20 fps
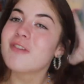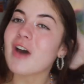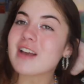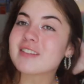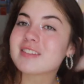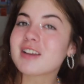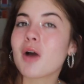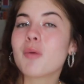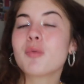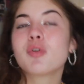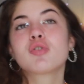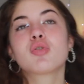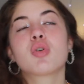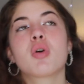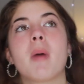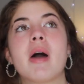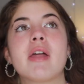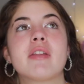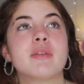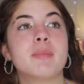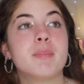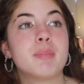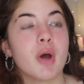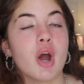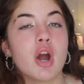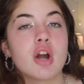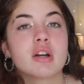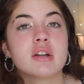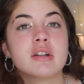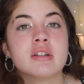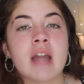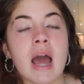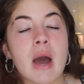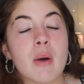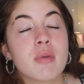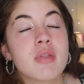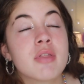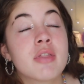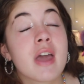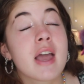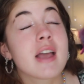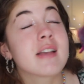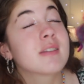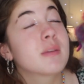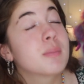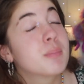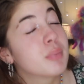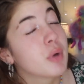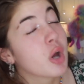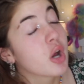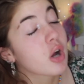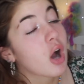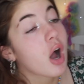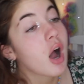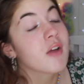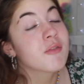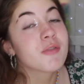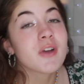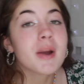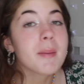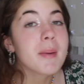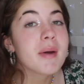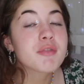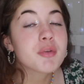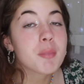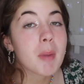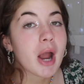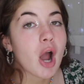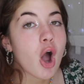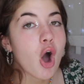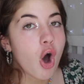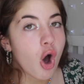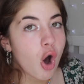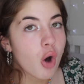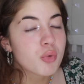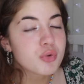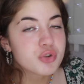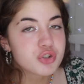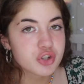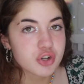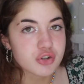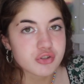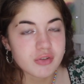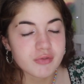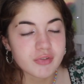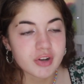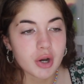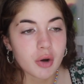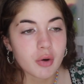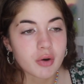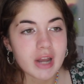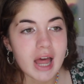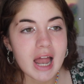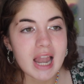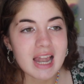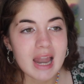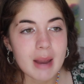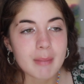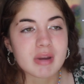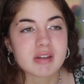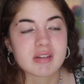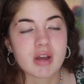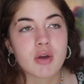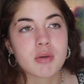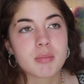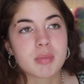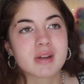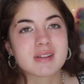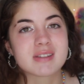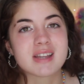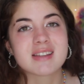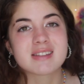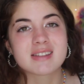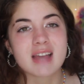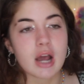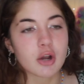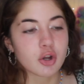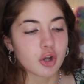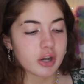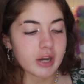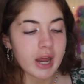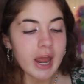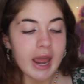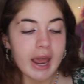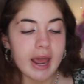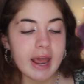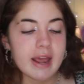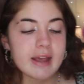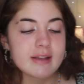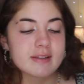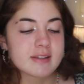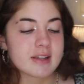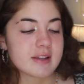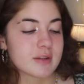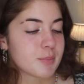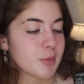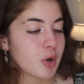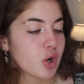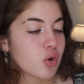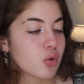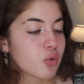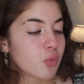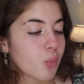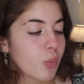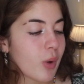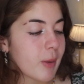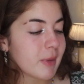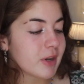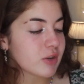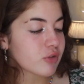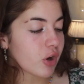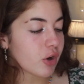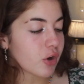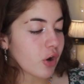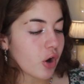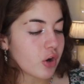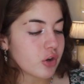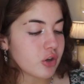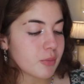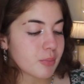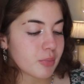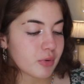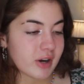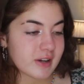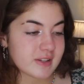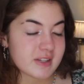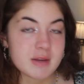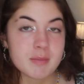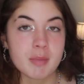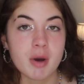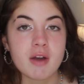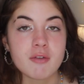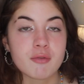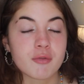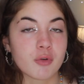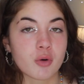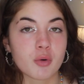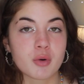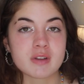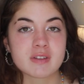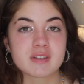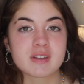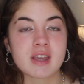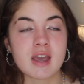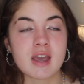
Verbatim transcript: Firstly, I want to talk about this book. Now, this book, I think I'm going to have to make a whole YouTube video on it, let me tell you, because it is that good. It is this book called Women Don't Owe You Pretty by Florence